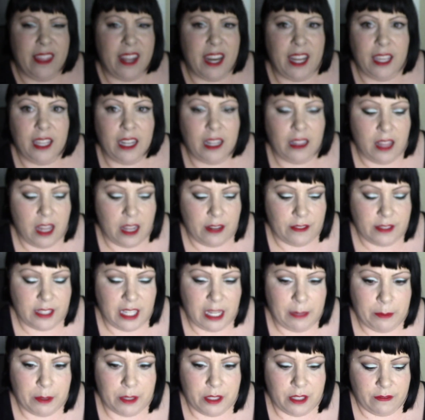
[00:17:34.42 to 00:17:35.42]
that I get a lot of
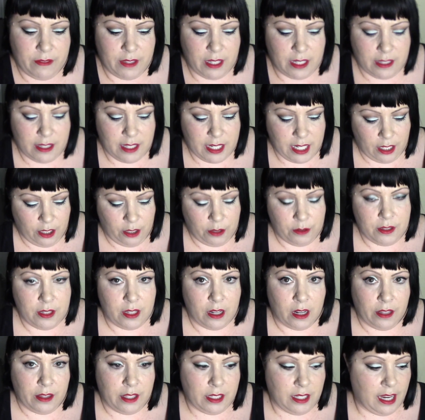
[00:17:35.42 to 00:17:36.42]
samples of this, and I use
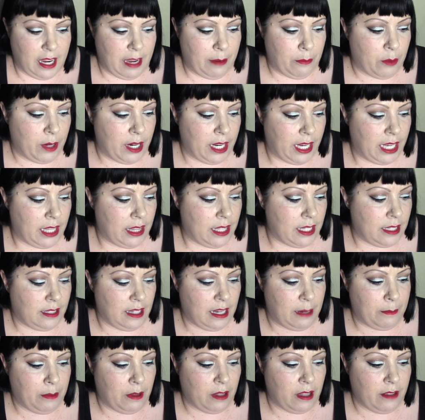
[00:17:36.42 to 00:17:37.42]
it all the time when I get the
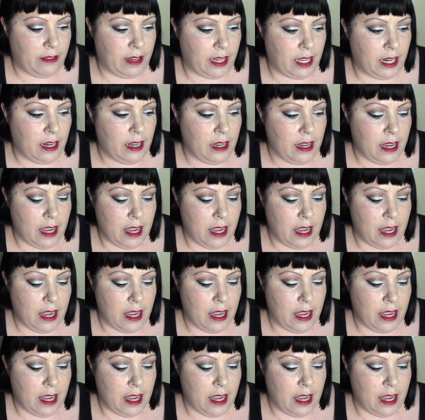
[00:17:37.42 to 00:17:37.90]
sample of it.